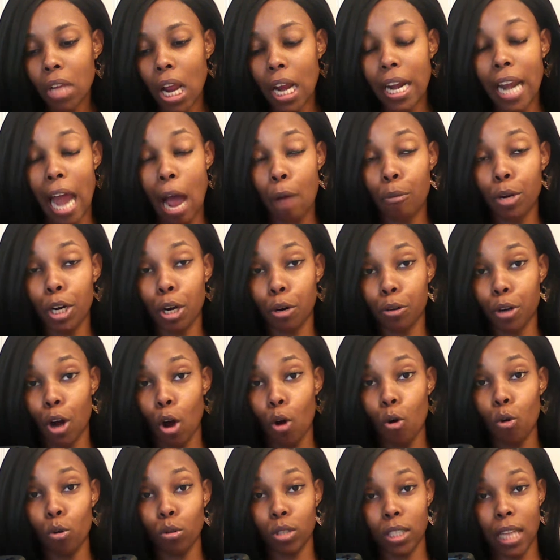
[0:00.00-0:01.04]
Now we don't know
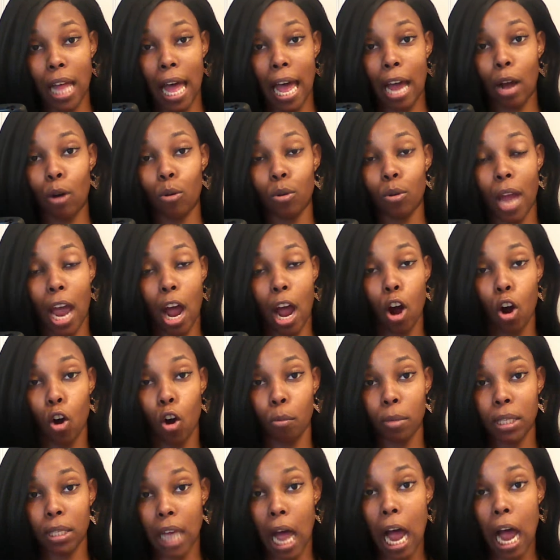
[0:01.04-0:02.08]
who's that who that
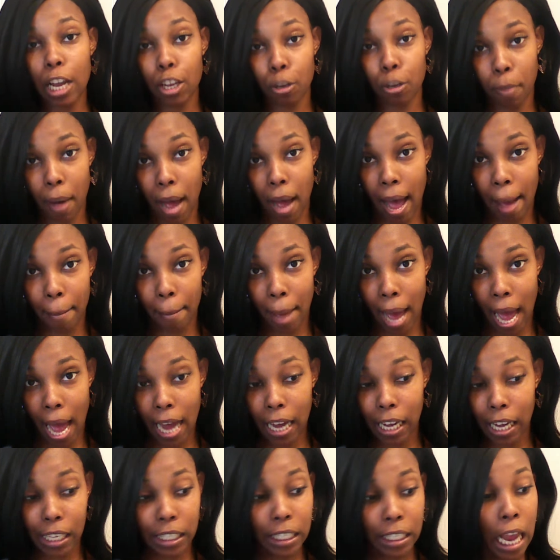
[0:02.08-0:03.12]
home is occupied by
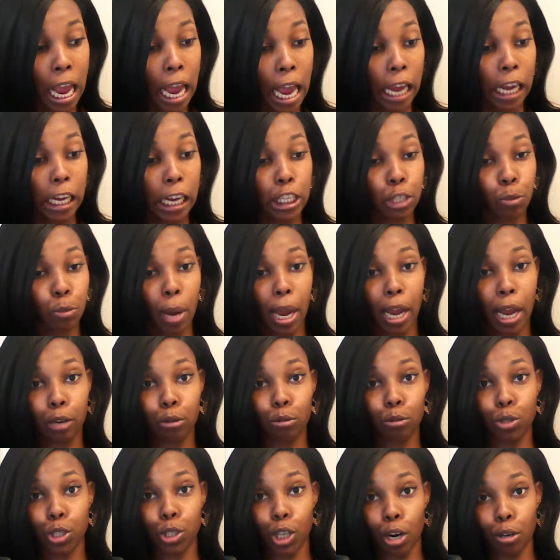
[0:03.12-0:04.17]
because he's way in
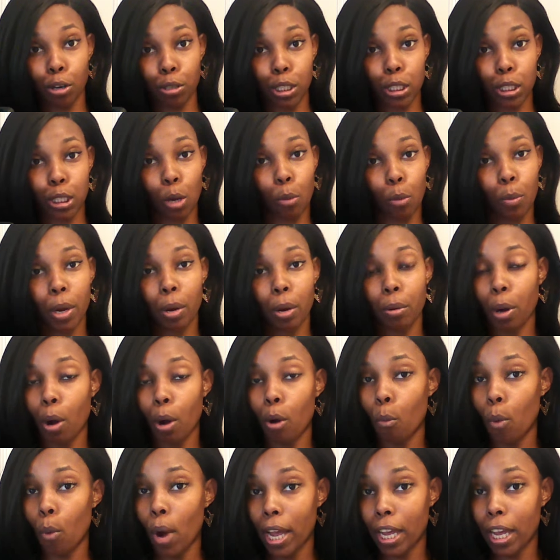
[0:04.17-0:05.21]
New Jersey, so we don't know
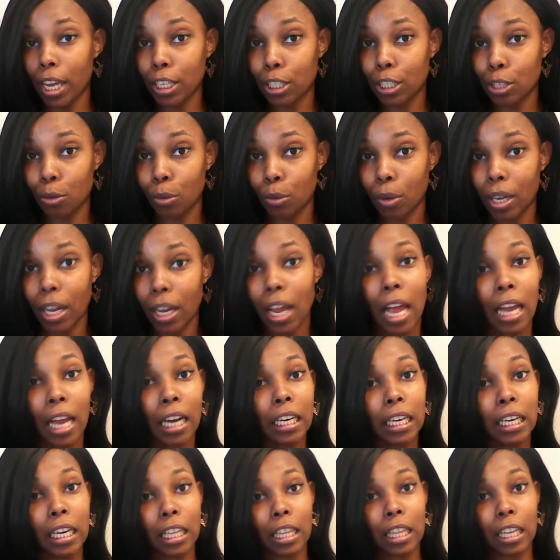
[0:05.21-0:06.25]
what he doing.
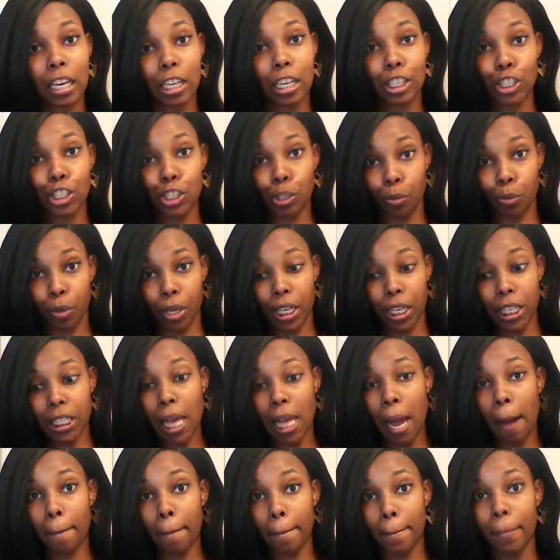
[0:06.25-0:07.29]
Neither does Charrisse,
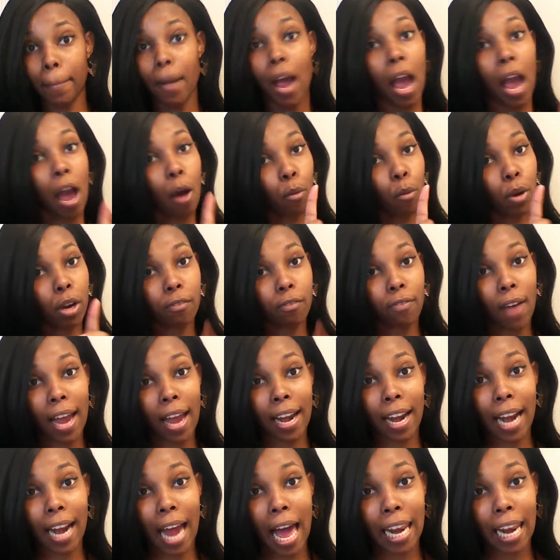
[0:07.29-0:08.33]
hmm. and we'll
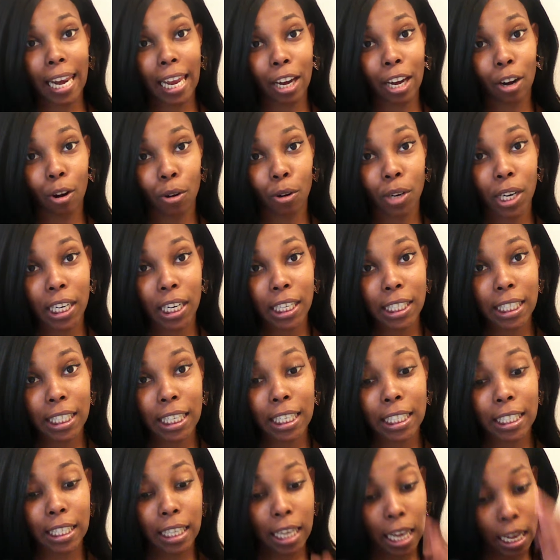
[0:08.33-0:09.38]
find that out later on in the
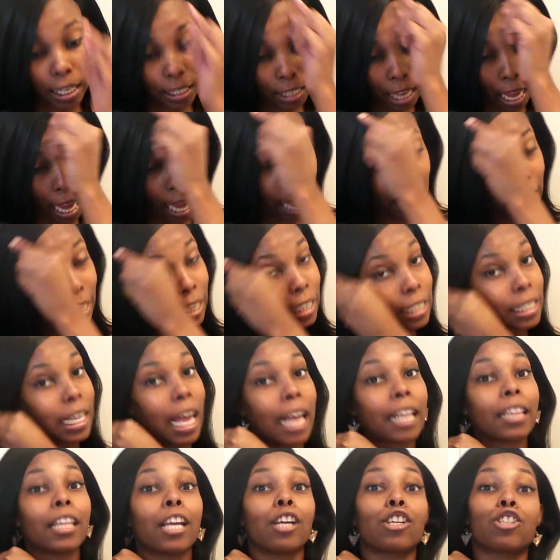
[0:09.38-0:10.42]
season because it looks
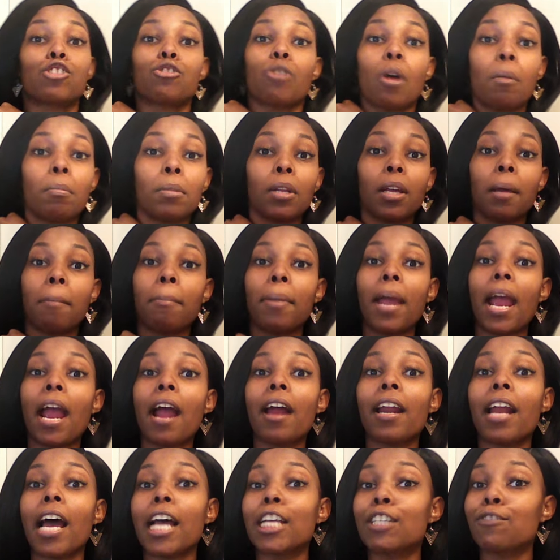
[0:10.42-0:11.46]
like there's trouble in
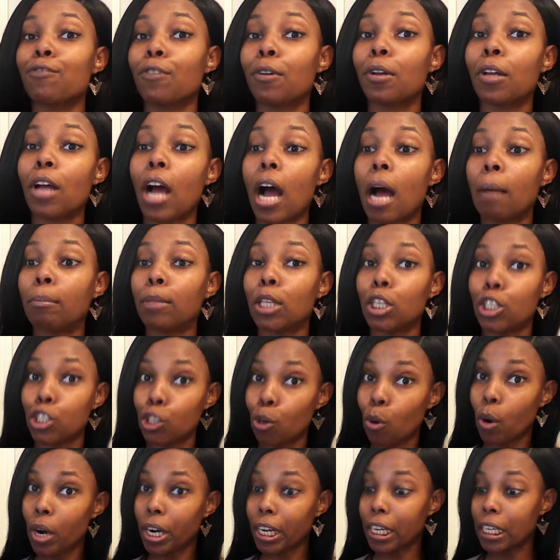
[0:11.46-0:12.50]
paradise for um, the
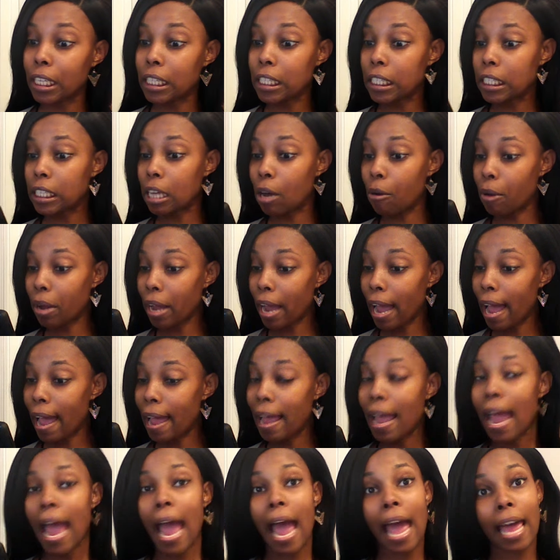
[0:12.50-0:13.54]
Jordans,
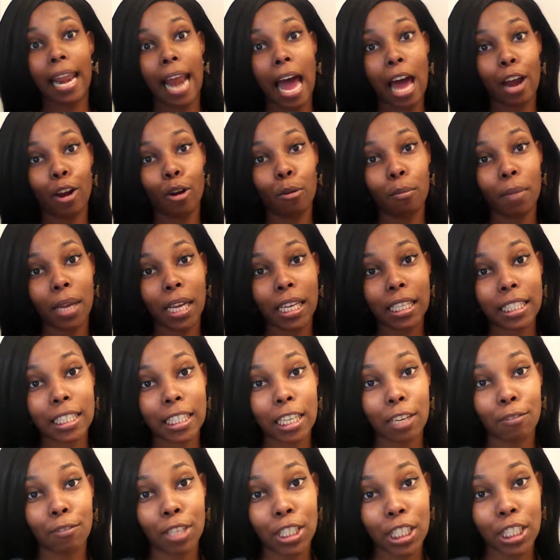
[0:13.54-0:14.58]
okay? And I don't mean
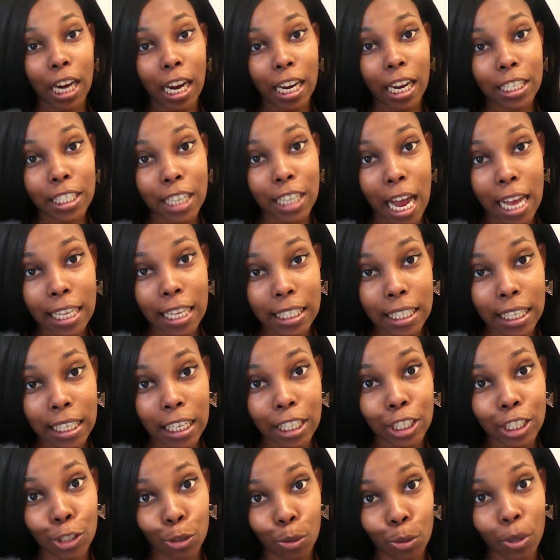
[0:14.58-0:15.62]
Stevie J and
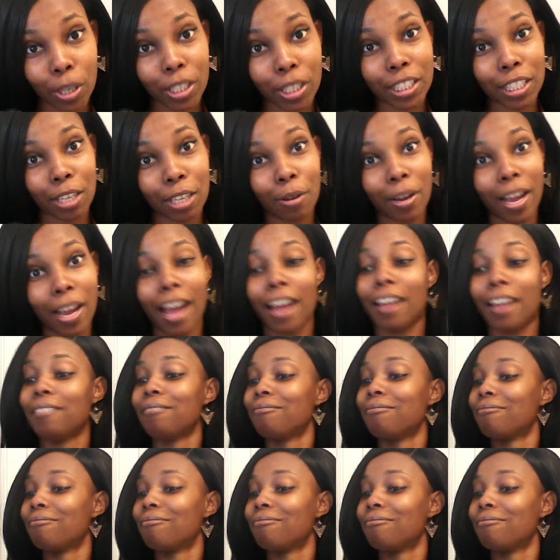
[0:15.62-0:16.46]
Jocelyn Jordans, okay?